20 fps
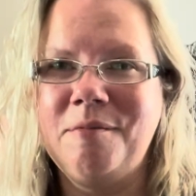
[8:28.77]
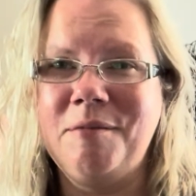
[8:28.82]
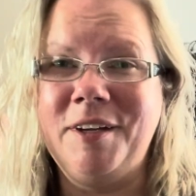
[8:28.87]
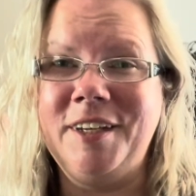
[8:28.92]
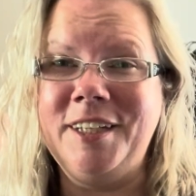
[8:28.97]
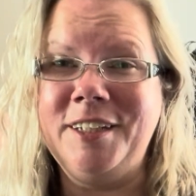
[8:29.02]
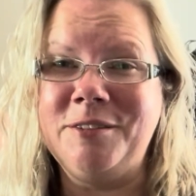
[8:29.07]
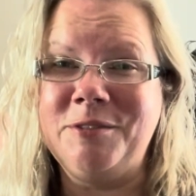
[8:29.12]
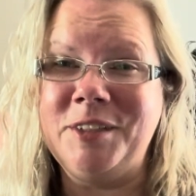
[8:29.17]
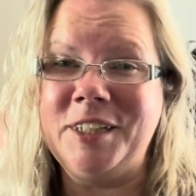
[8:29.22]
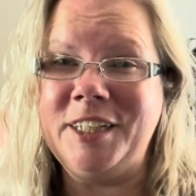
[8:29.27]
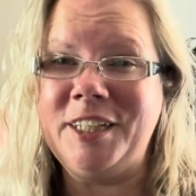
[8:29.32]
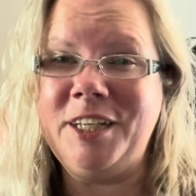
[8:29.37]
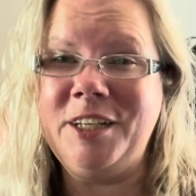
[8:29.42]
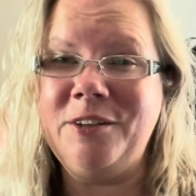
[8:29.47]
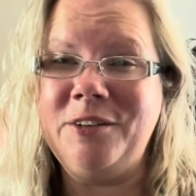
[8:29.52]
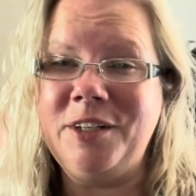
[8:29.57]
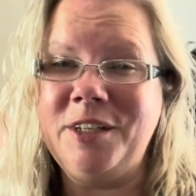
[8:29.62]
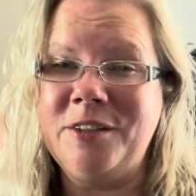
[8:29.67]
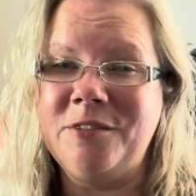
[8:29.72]
He's really
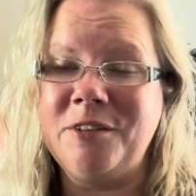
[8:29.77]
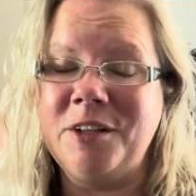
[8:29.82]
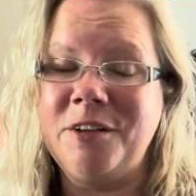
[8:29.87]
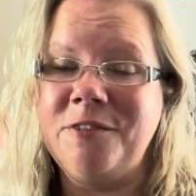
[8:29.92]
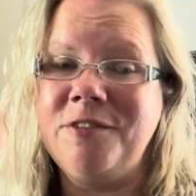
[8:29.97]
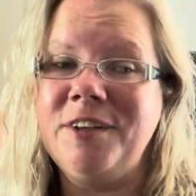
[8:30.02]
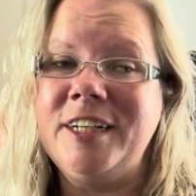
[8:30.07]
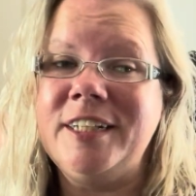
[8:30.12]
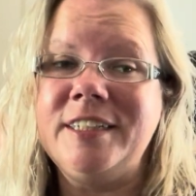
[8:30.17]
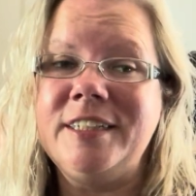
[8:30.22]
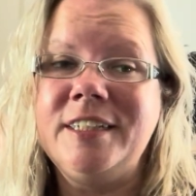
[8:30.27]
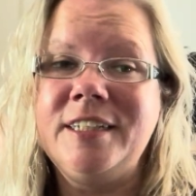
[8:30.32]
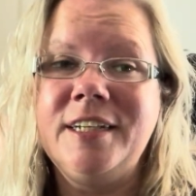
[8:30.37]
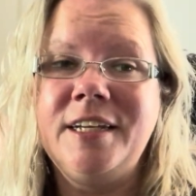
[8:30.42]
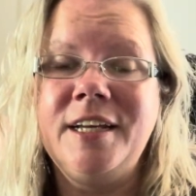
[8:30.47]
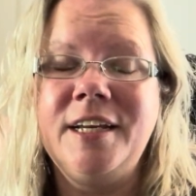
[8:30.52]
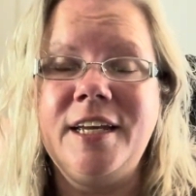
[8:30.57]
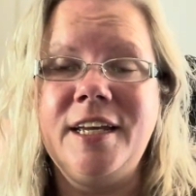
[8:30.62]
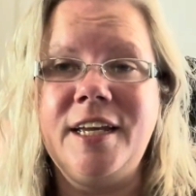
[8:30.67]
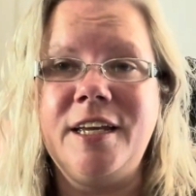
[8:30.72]
cute. He's really fun.
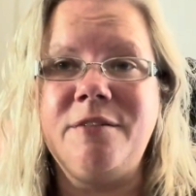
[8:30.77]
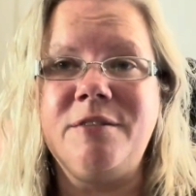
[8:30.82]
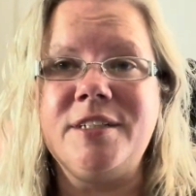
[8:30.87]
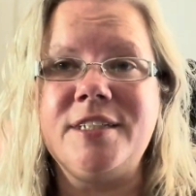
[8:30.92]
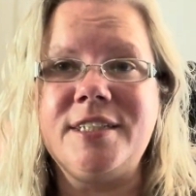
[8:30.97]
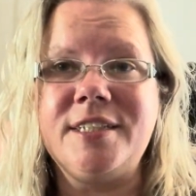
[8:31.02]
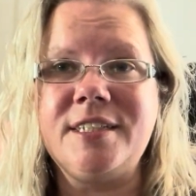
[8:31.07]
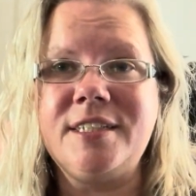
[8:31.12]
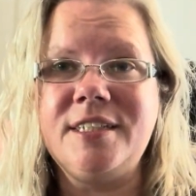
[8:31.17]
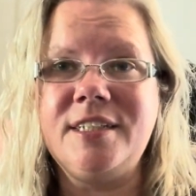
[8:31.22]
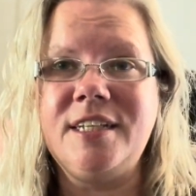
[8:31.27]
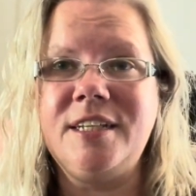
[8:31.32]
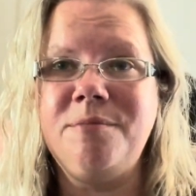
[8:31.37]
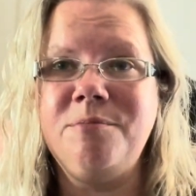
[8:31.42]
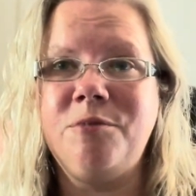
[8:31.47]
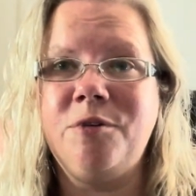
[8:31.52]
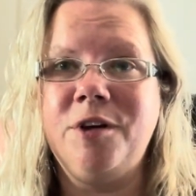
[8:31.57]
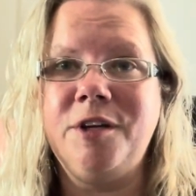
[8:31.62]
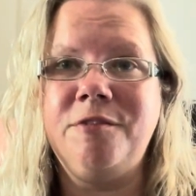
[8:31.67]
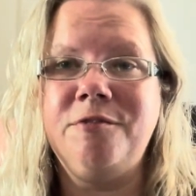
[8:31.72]
He was
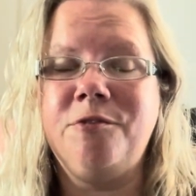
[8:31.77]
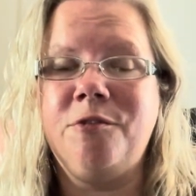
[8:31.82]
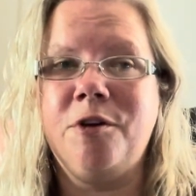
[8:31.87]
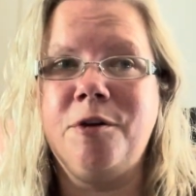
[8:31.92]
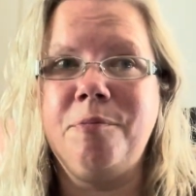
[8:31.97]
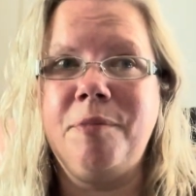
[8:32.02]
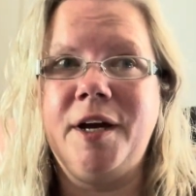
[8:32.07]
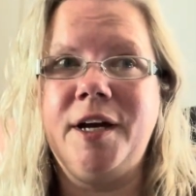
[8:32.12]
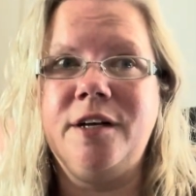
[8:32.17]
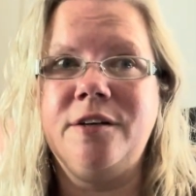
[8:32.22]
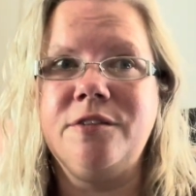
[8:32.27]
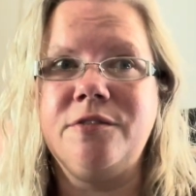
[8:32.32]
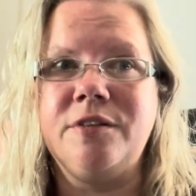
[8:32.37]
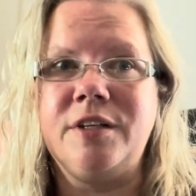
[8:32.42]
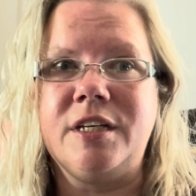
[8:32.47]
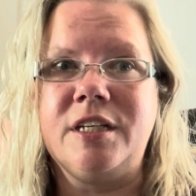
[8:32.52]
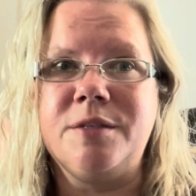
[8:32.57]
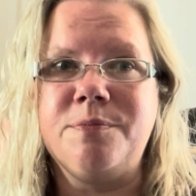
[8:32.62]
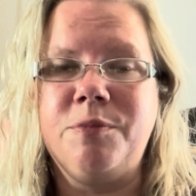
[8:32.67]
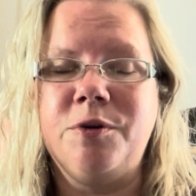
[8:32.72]
16.4 pounds when he
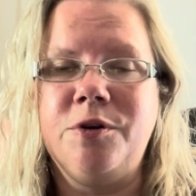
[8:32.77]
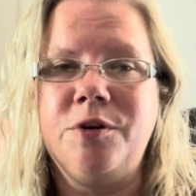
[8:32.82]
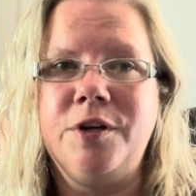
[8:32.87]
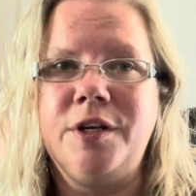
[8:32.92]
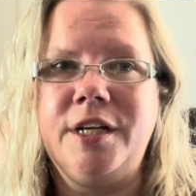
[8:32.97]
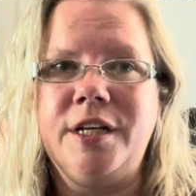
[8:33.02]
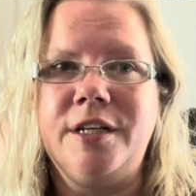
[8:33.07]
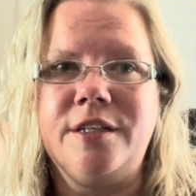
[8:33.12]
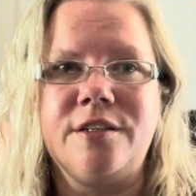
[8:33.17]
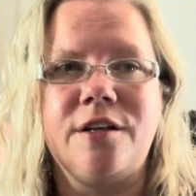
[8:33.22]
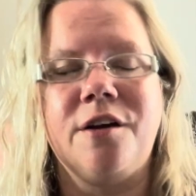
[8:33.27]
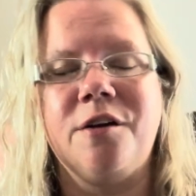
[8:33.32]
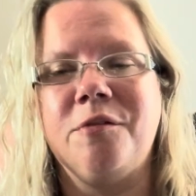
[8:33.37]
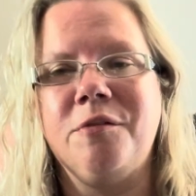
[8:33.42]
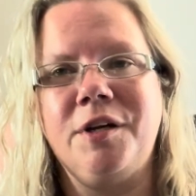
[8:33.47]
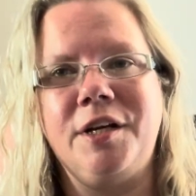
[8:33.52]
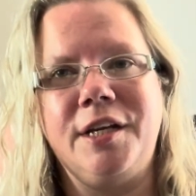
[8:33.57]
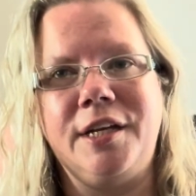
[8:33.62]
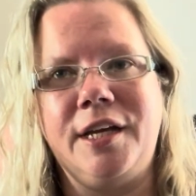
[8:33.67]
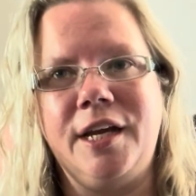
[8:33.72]
was born. He's
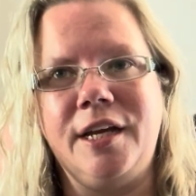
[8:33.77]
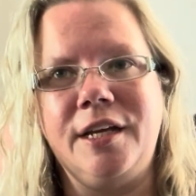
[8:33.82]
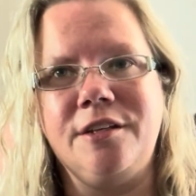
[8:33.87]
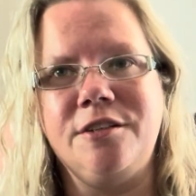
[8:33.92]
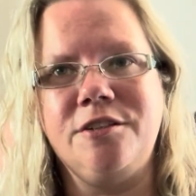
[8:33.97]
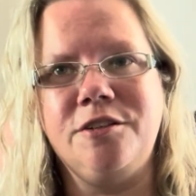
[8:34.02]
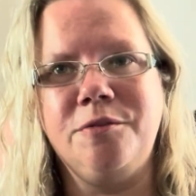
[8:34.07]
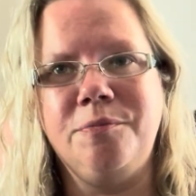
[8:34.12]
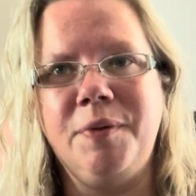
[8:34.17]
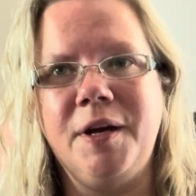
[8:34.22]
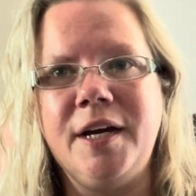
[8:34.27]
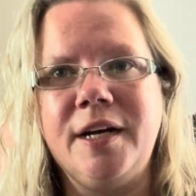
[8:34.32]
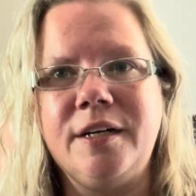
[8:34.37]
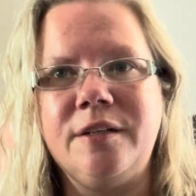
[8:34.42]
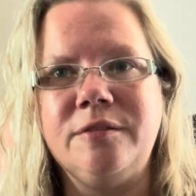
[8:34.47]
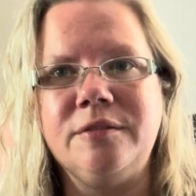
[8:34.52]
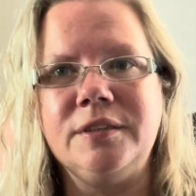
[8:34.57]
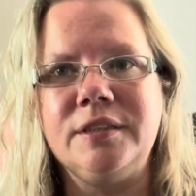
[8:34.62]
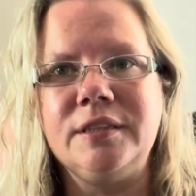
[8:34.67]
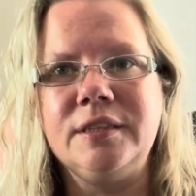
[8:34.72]
already gained 2
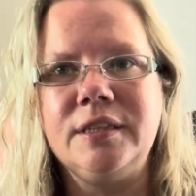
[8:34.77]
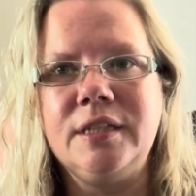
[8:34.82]
pounds.